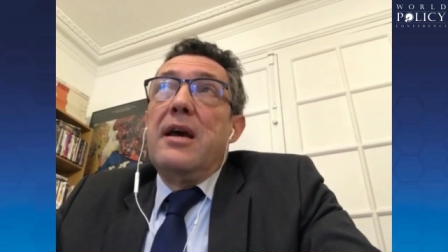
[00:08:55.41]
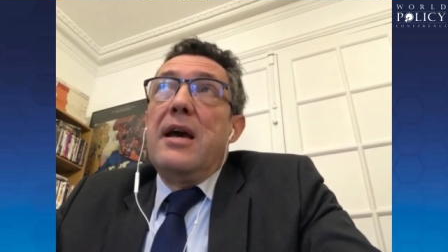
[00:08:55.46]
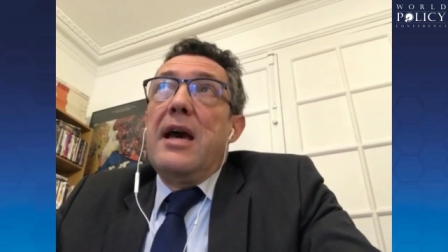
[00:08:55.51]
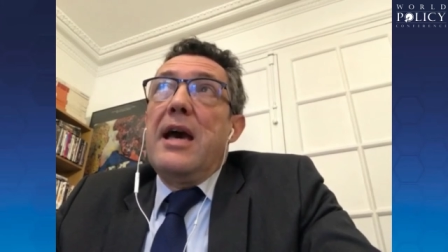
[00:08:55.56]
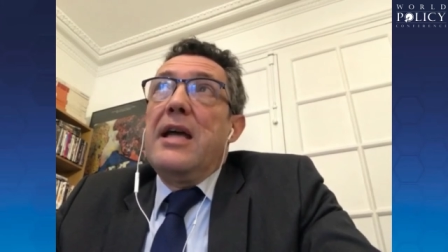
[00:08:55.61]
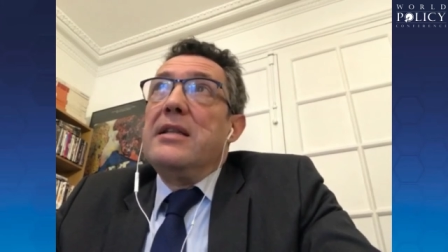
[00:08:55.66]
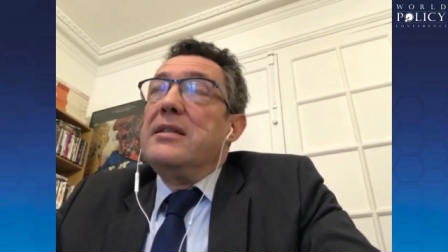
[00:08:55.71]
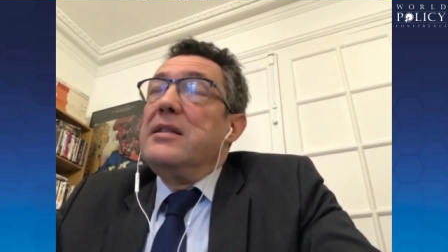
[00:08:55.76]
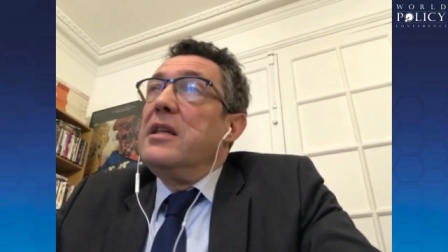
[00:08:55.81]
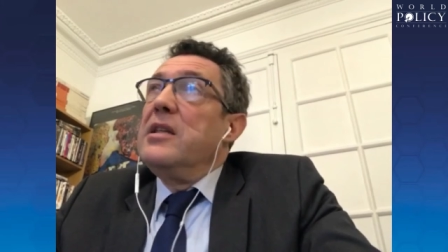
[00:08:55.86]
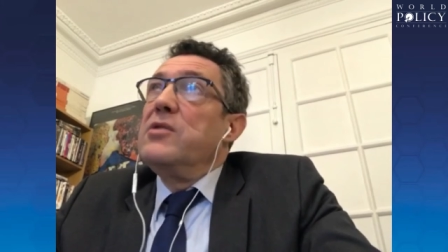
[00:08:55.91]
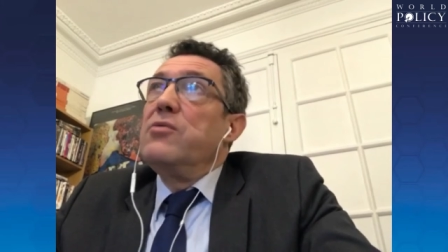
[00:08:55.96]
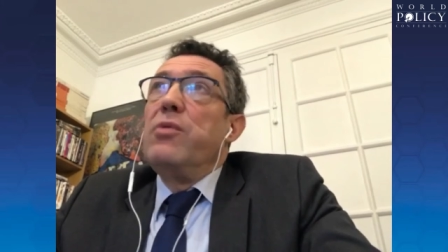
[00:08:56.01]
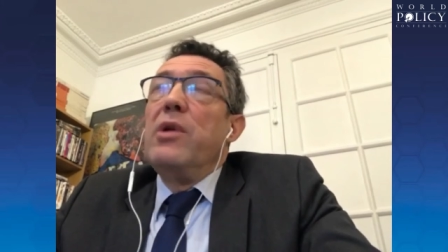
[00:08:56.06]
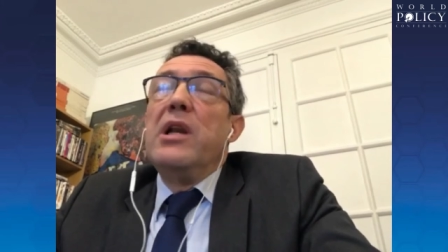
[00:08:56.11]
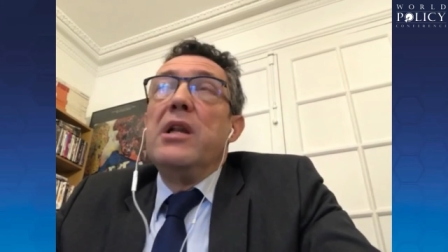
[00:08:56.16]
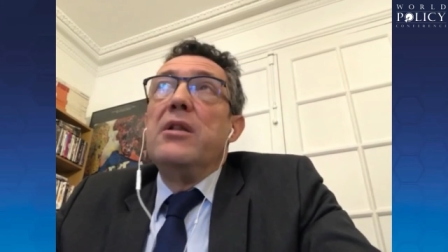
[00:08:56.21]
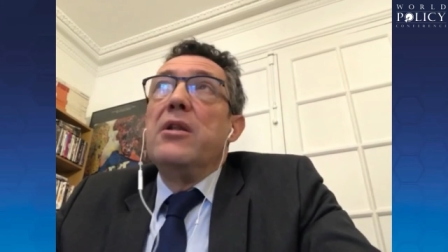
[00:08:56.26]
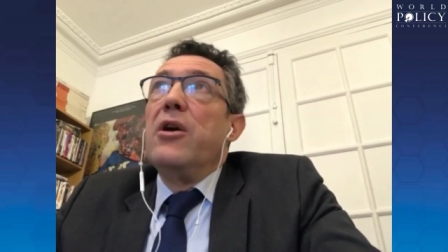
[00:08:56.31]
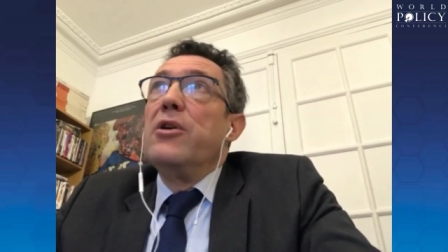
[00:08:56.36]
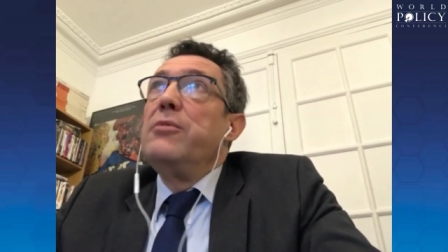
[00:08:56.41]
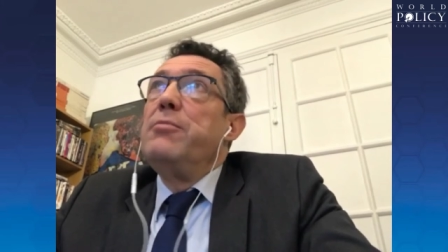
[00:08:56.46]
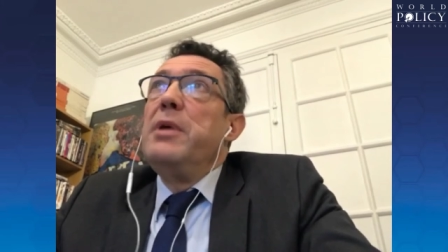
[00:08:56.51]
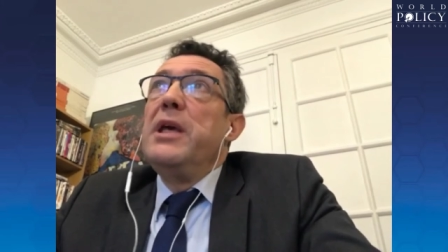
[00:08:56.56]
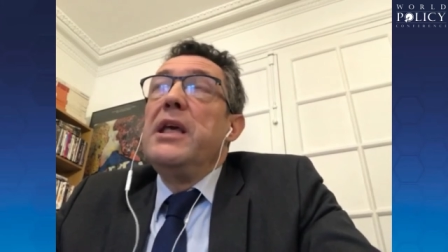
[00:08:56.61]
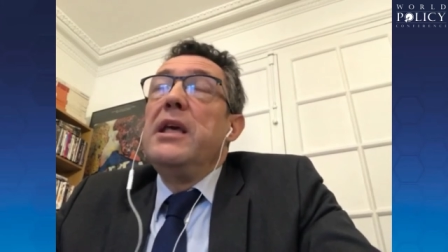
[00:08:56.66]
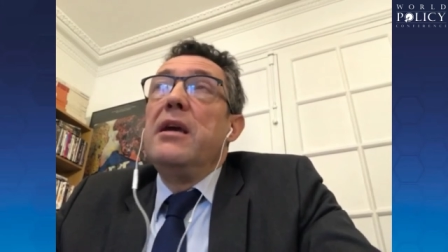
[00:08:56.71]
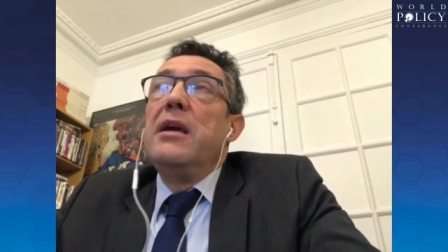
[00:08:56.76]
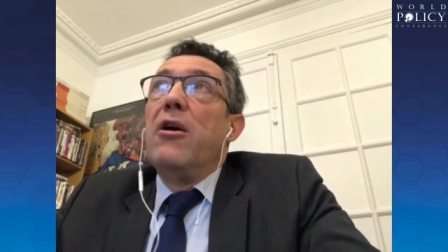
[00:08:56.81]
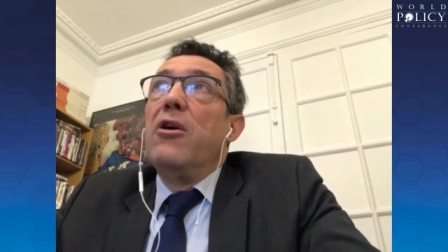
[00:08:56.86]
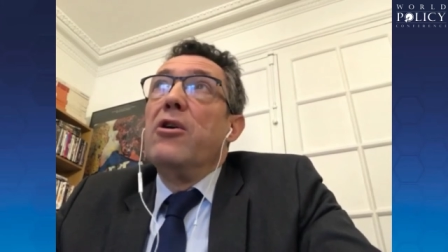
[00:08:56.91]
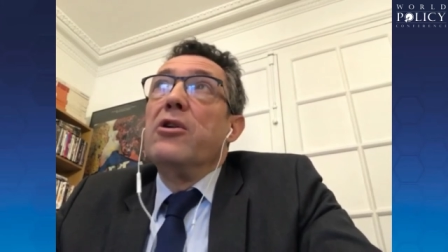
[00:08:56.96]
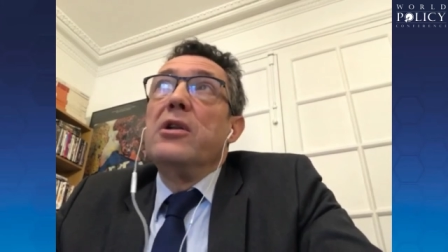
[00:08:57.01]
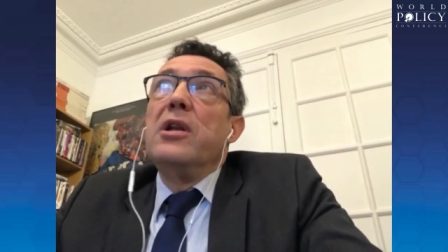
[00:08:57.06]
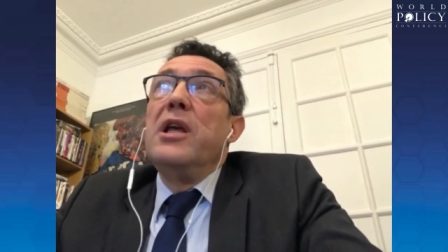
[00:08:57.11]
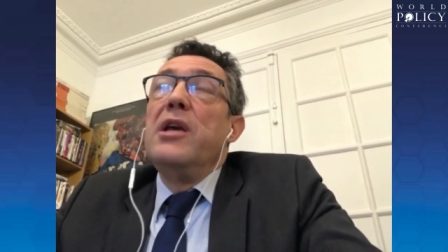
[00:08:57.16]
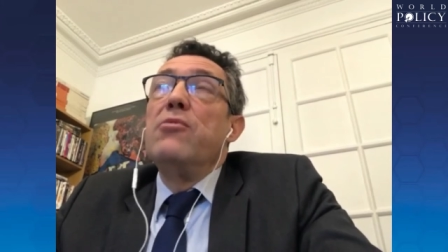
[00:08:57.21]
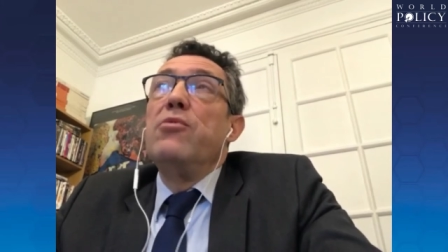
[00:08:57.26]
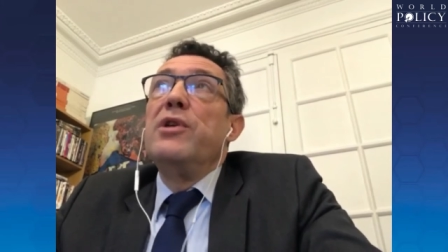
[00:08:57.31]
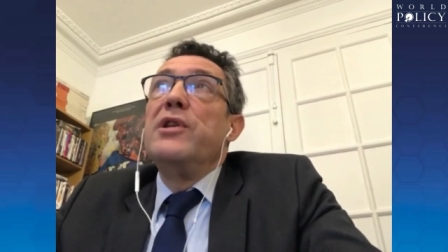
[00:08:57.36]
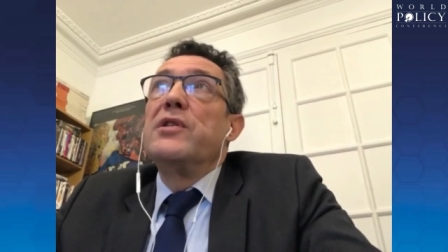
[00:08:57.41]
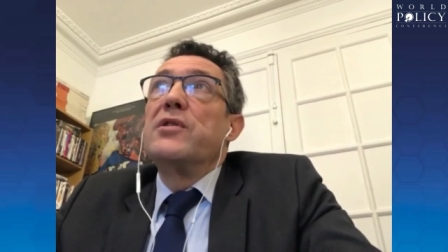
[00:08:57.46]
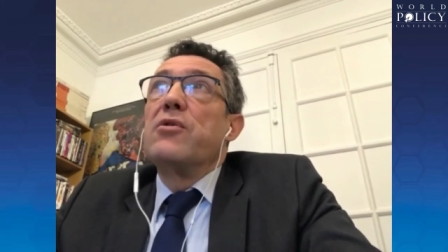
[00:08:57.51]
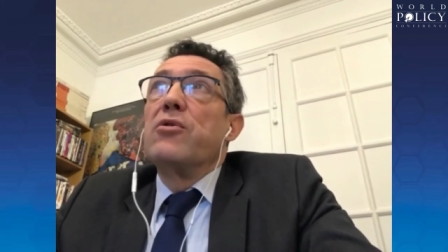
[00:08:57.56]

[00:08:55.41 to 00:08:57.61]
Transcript: And this will not be only with